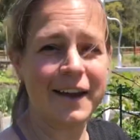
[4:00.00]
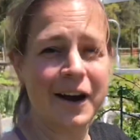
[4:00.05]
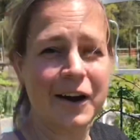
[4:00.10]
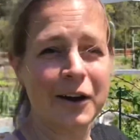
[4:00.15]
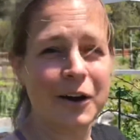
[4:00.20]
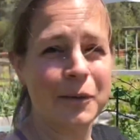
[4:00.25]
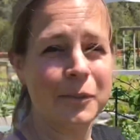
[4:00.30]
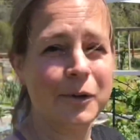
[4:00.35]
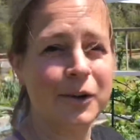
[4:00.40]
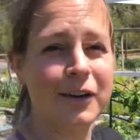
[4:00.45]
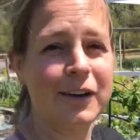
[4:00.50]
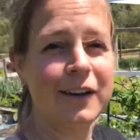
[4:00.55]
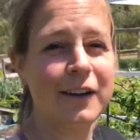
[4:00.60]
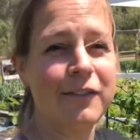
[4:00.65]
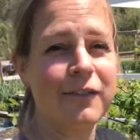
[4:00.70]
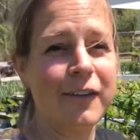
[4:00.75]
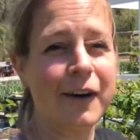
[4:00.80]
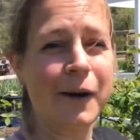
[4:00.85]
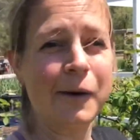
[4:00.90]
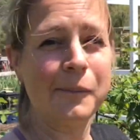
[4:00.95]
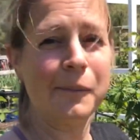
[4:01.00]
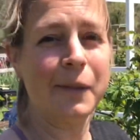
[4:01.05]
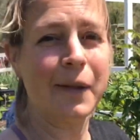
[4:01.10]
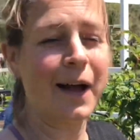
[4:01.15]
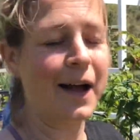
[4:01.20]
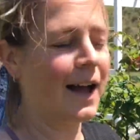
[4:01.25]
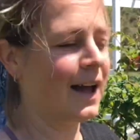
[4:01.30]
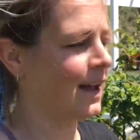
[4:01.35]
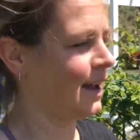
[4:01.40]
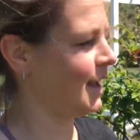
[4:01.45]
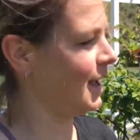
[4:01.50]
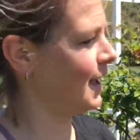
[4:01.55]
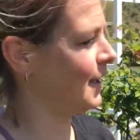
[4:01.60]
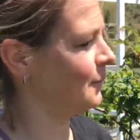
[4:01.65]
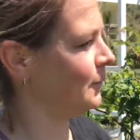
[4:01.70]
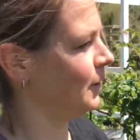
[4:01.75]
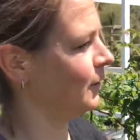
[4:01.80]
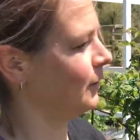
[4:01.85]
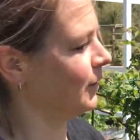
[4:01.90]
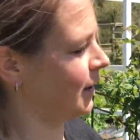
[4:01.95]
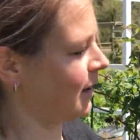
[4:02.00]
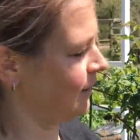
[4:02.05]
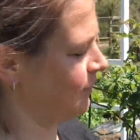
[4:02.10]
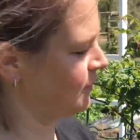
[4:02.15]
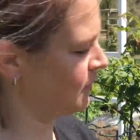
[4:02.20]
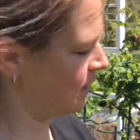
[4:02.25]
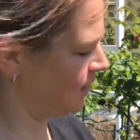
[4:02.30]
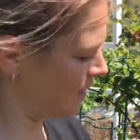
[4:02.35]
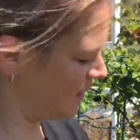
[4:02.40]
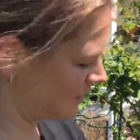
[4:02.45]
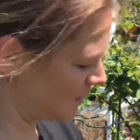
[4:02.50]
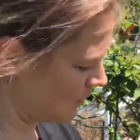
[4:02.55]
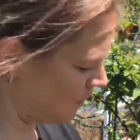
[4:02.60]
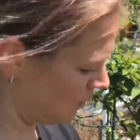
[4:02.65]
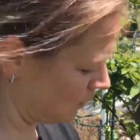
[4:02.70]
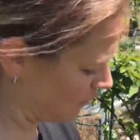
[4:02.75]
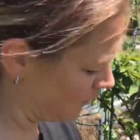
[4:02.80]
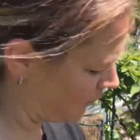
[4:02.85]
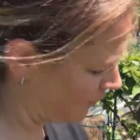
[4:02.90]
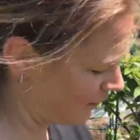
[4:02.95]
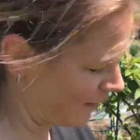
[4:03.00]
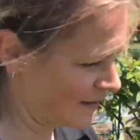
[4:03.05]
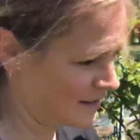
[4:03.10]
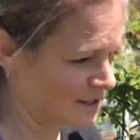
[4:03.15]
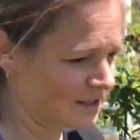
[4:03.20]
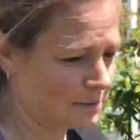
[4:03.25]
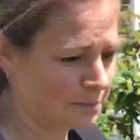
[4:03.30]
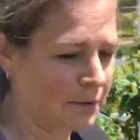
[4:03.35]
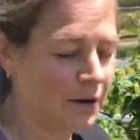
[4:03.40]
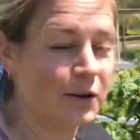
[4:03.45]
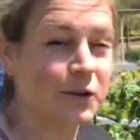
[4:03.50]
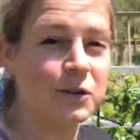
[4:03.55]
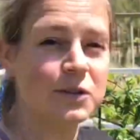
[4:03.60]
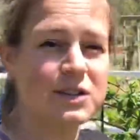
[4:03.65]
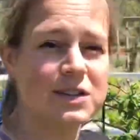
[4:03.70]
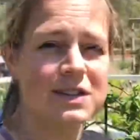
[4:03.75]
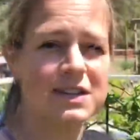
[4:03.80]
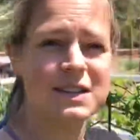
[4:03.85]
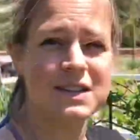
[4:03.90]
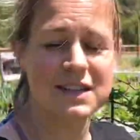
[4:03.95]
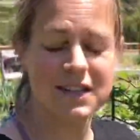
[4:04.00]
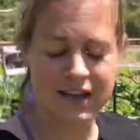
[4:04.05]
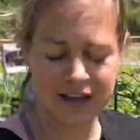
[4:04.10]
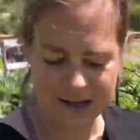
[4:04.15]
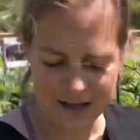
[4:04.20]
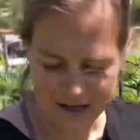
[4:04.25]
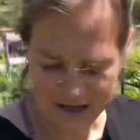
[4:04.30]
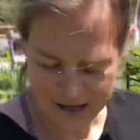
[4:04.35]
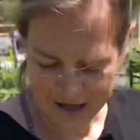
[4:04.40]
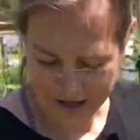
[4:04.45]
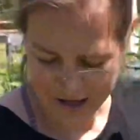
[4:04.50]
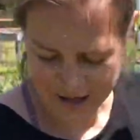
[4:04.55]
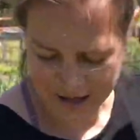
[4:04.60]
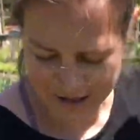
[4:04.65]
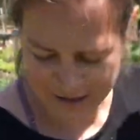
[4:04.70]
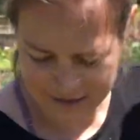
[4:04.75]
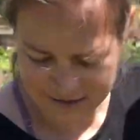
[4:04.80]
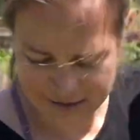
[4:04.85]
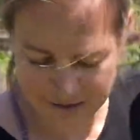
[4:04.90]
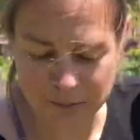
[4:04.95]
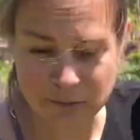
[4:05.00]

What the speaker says: our community farm plot and we were gifted these old fence posts and some